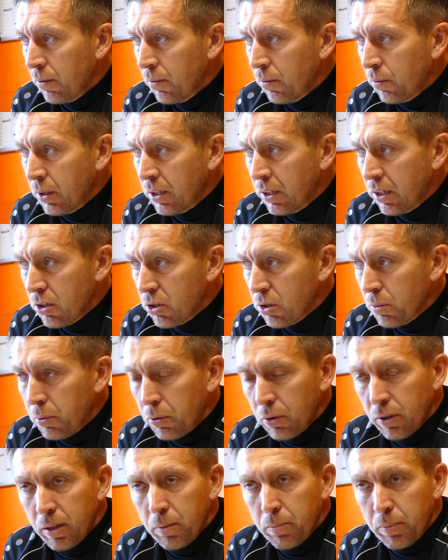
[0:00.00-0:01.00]
we
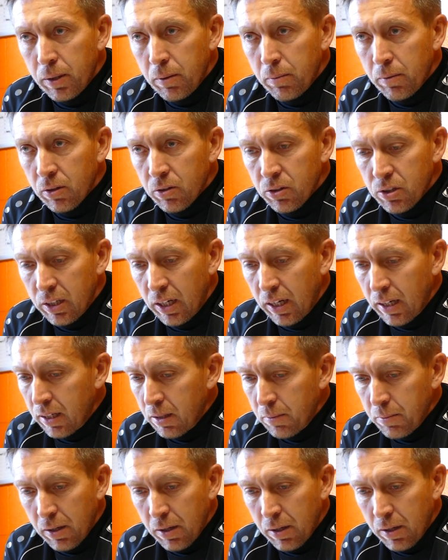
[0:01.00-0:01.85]
disappointed people on Saturday,